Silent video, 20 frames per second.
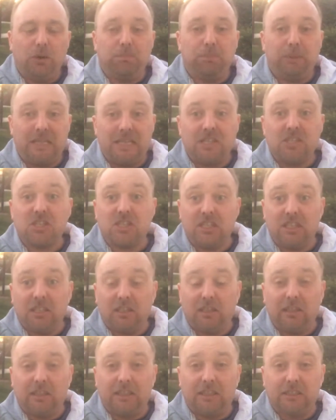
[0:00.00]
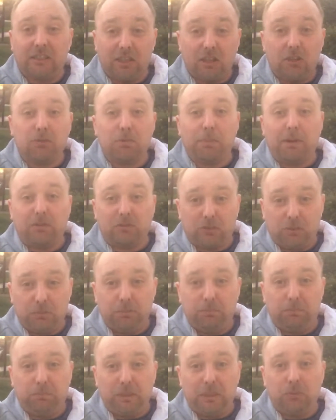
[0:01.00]
PC at least, it is about to
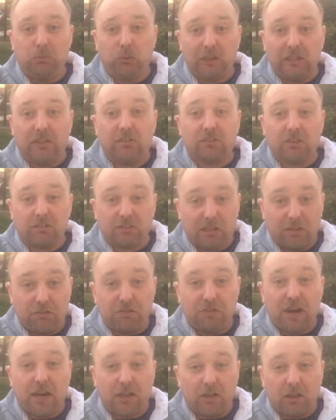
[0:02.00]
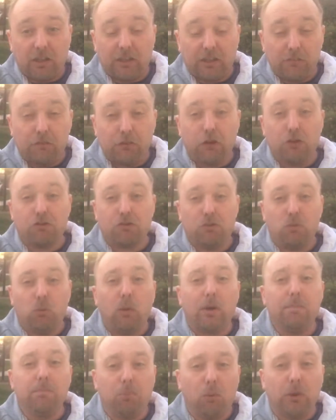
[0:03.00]
be released as a final. I think version
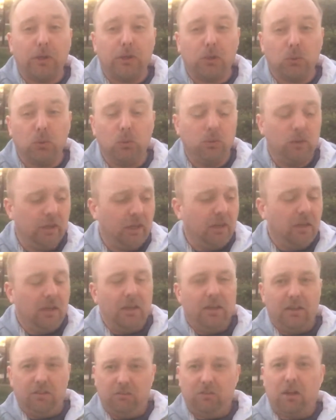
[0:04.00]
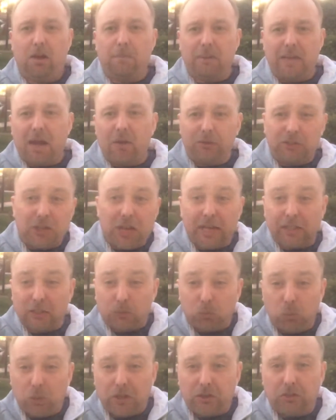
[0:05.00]
1.0 is coming out in the
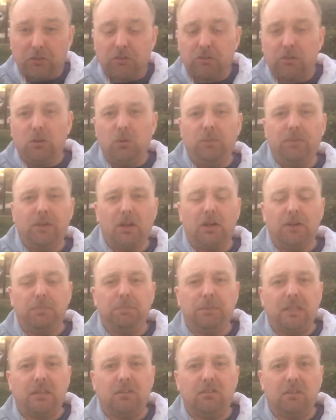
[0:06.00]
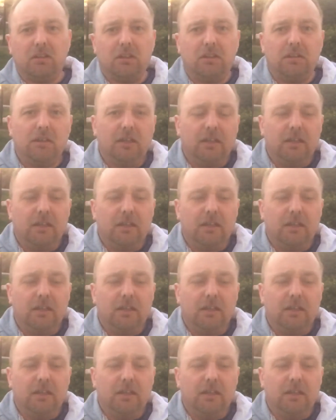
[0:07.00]
next week or so on PC.